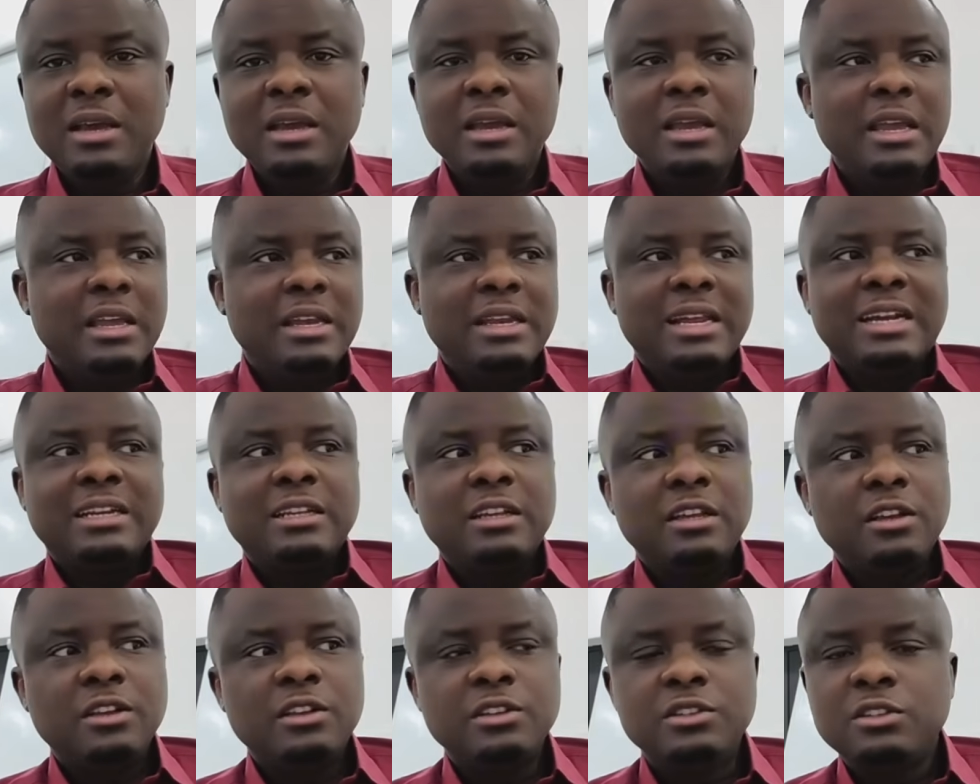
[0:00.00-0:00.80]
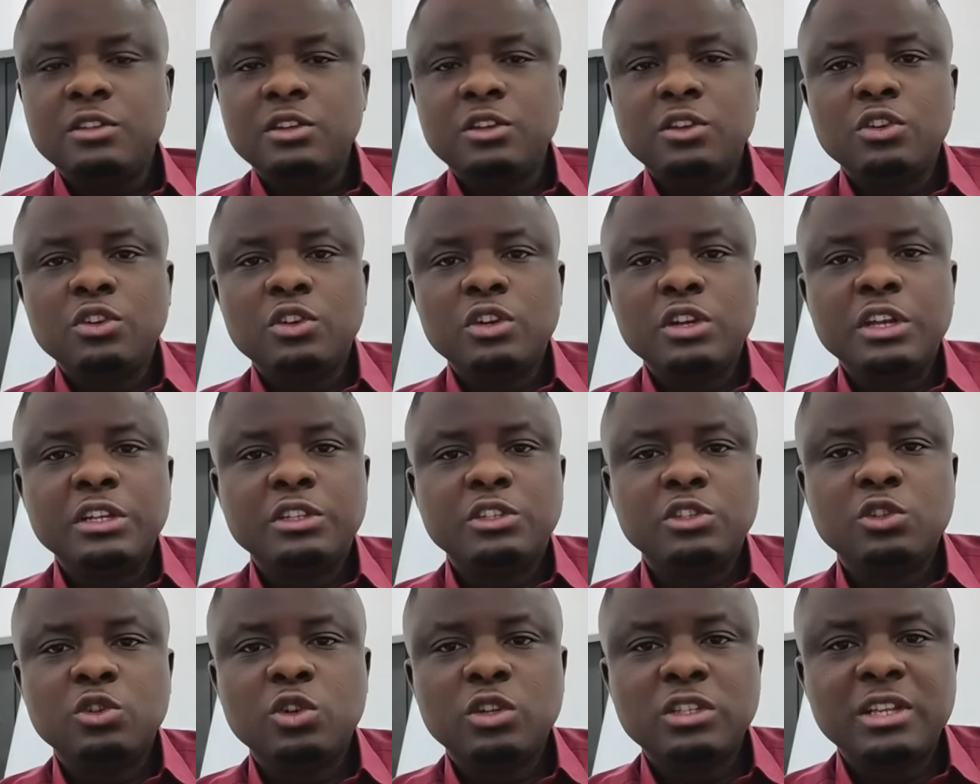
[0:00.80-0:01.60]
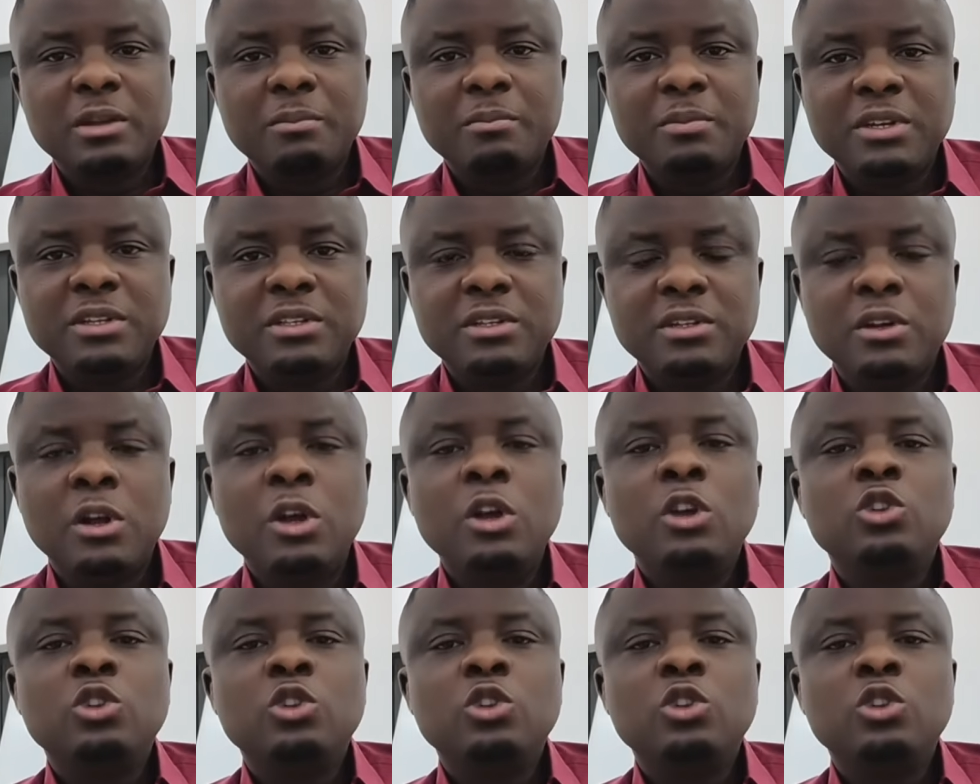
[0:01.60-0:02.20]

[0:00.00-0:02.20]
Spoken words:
In that case, it is not a big deal.